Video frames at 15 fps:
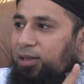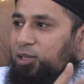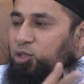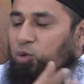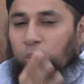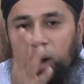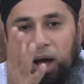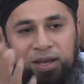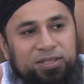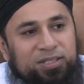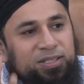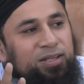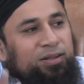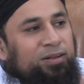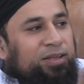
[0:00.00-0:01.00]
So why
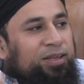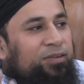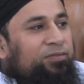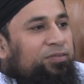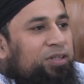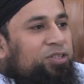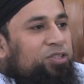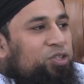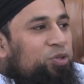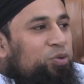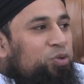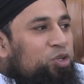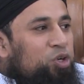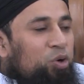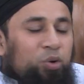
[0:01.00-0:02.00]
still give the
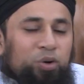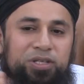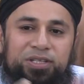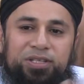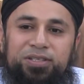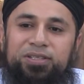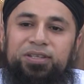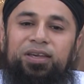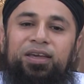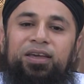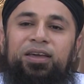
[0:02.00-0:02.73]
two choices?